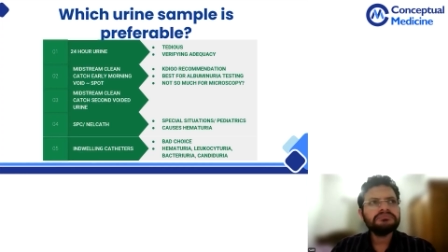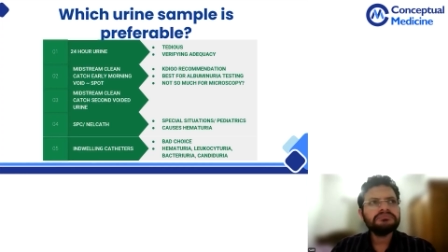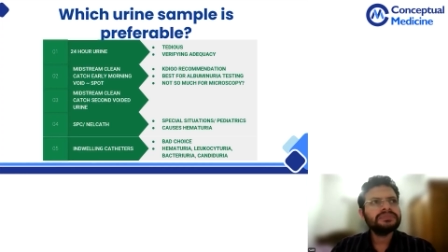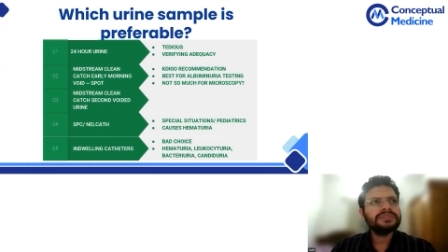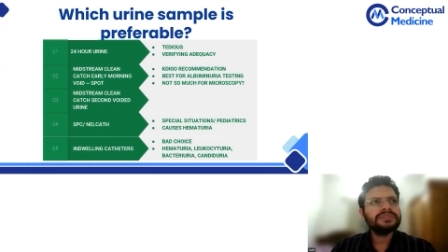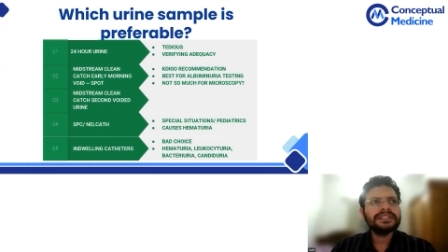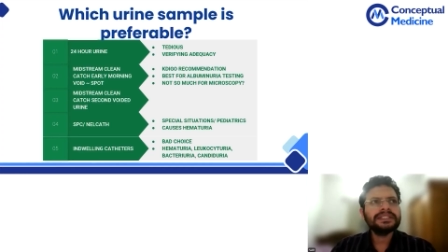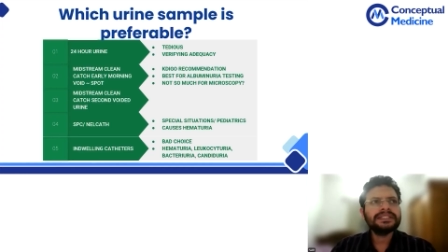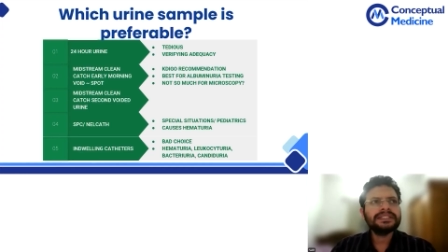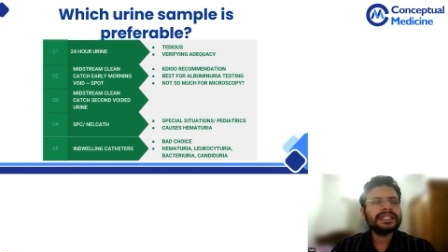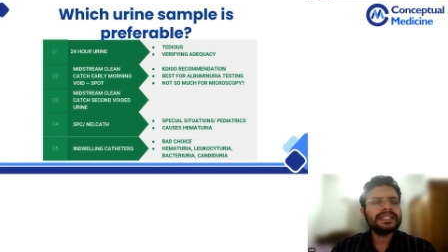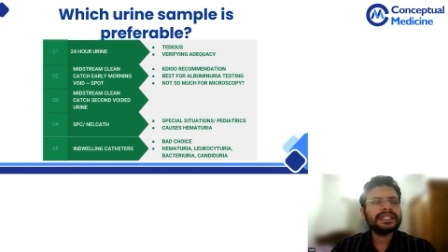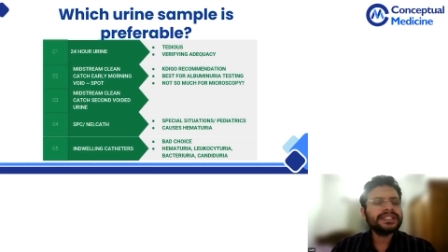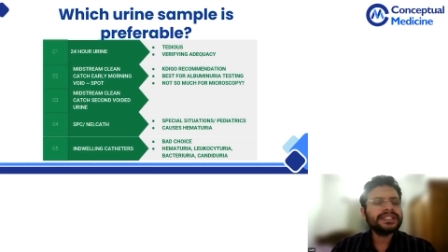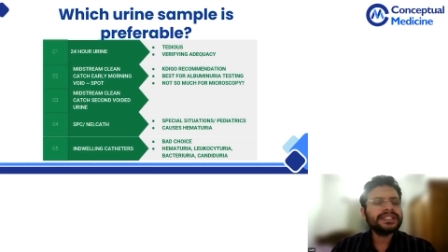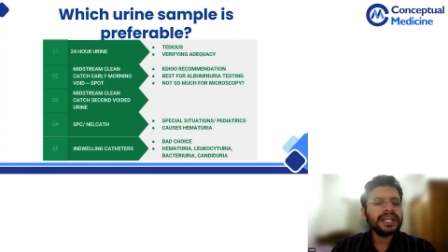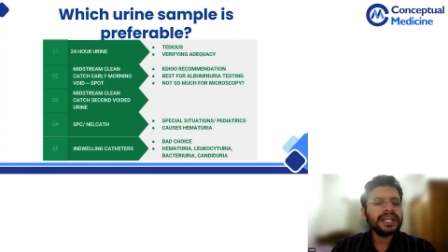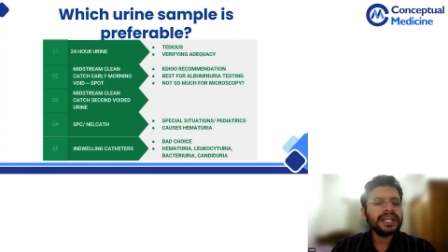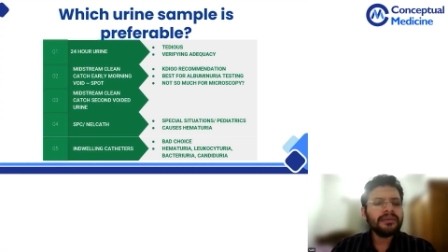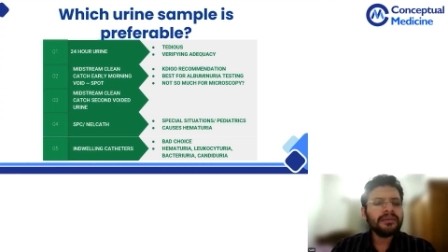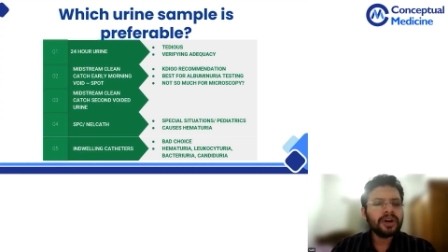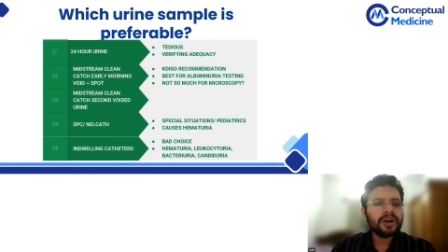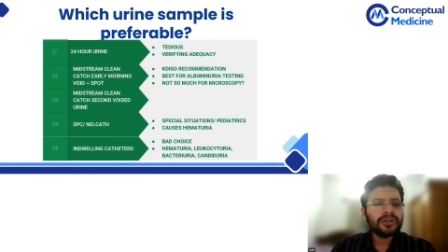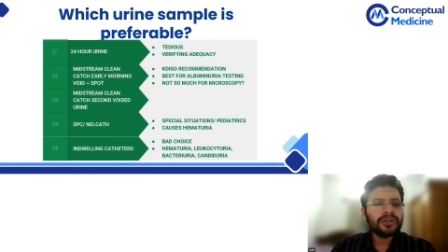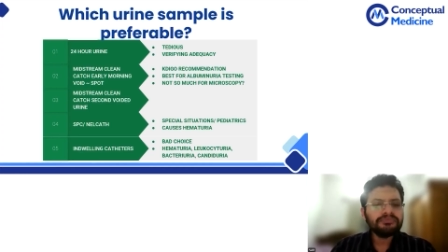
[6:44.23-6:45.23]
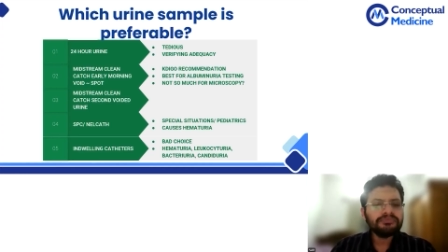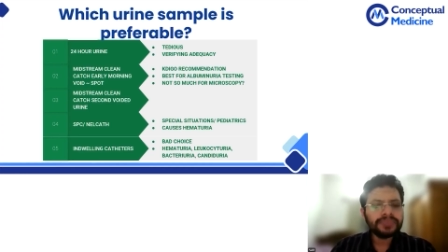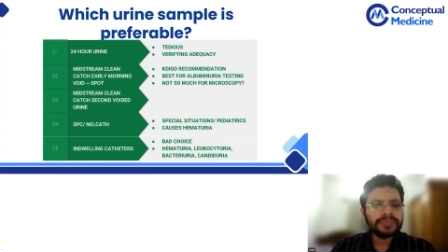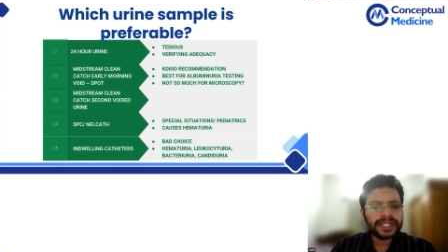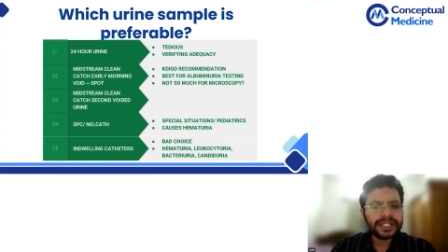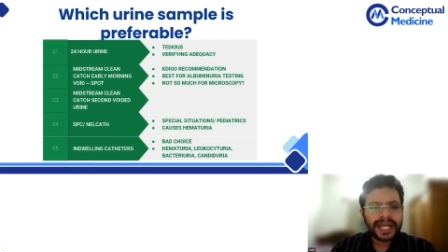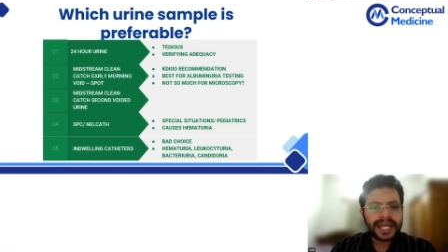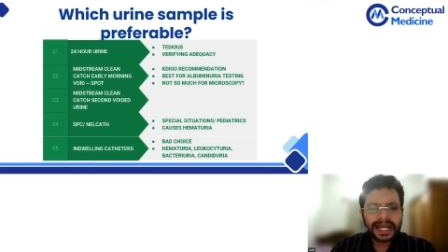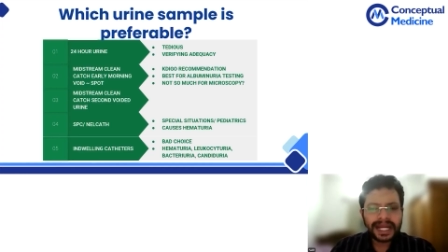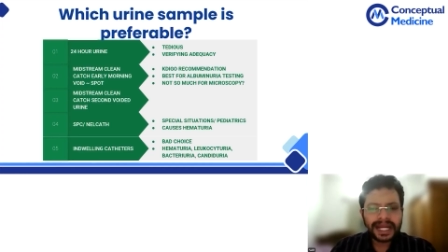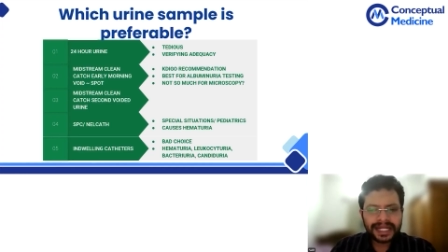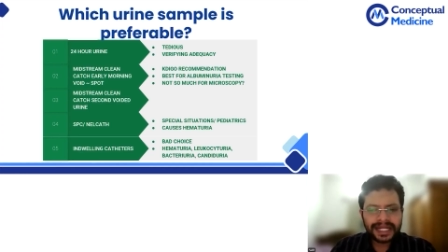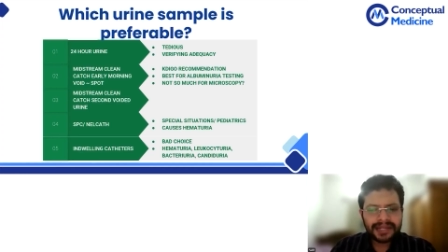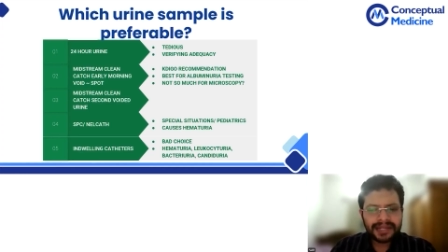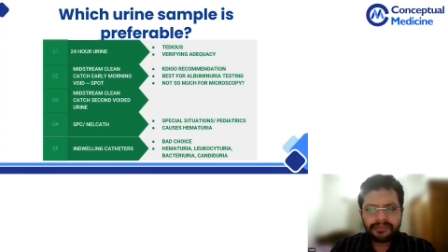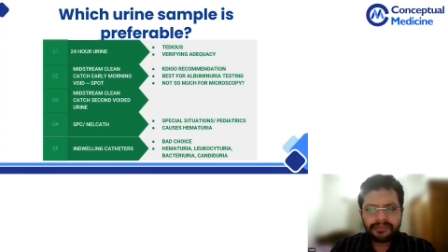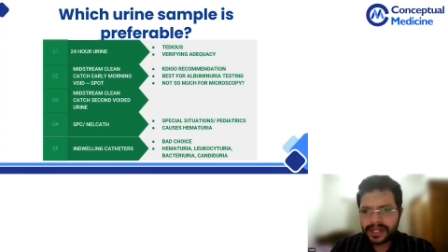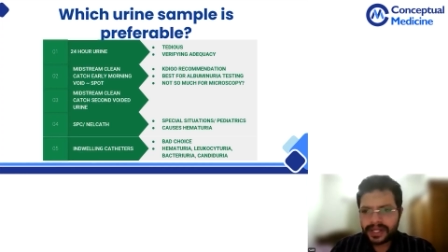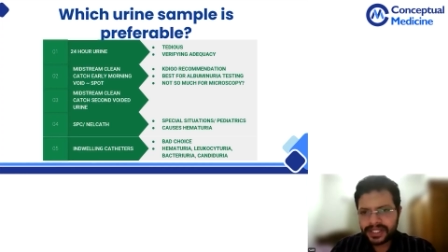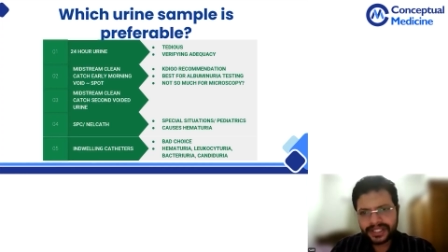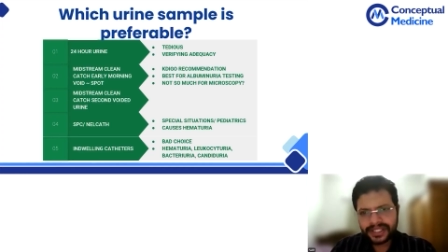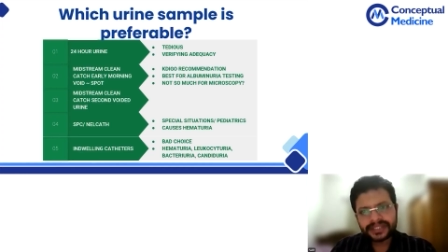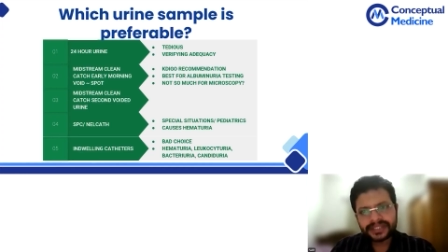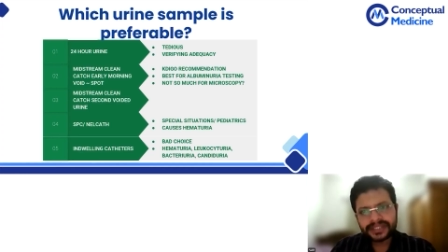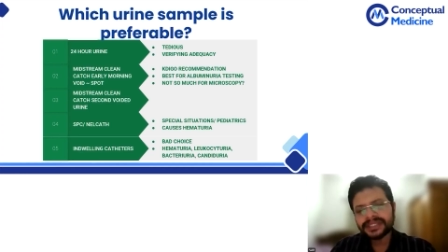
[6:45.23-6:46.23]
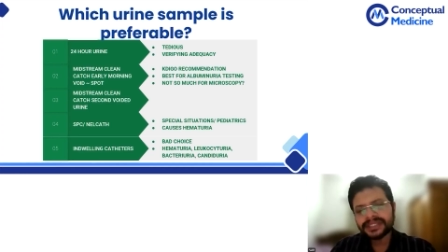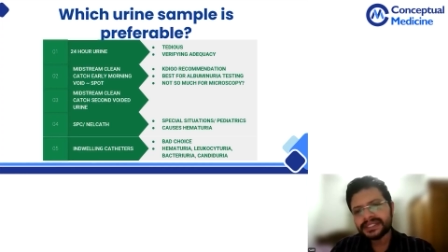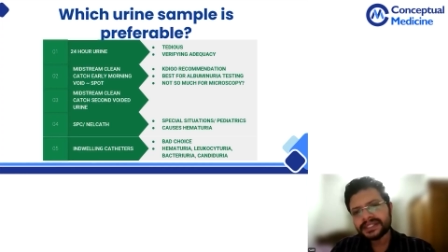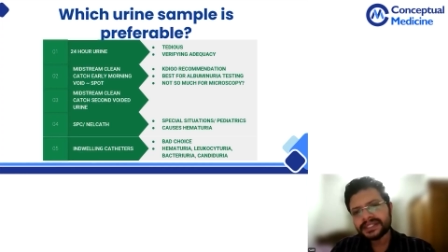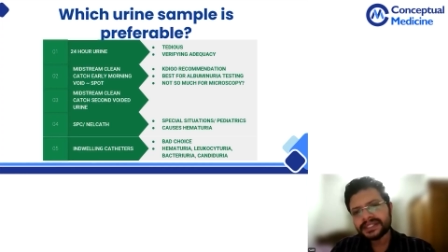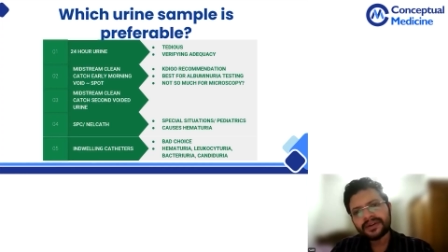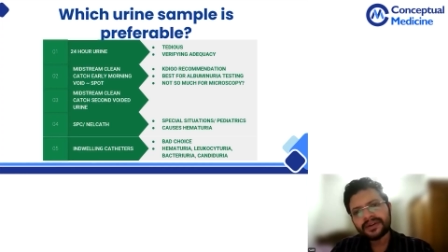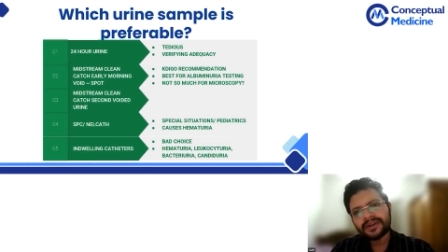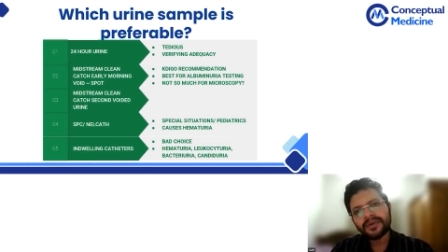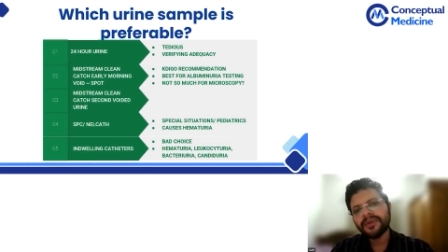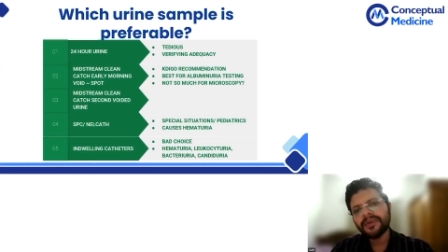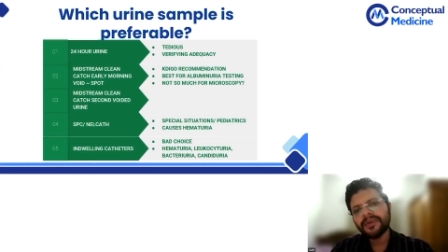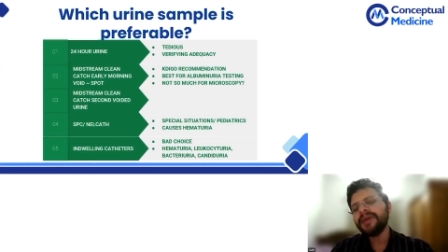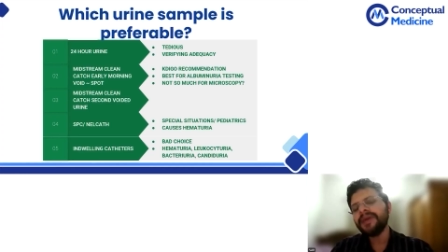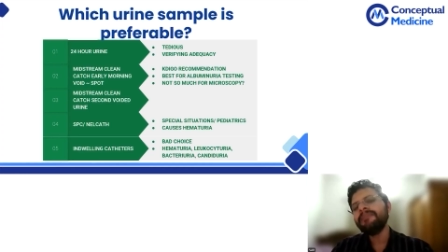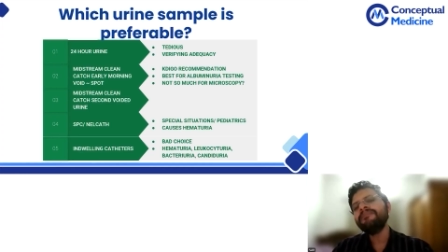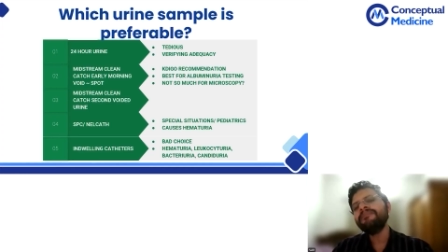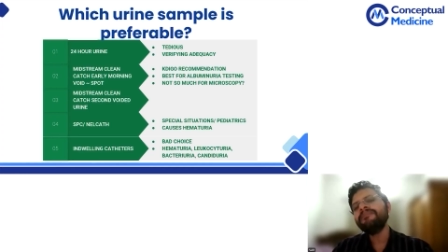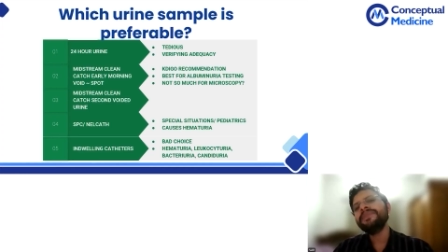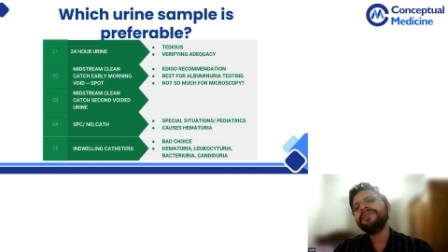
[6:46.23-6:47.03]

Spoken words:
essentially about pediatric patients. Okay.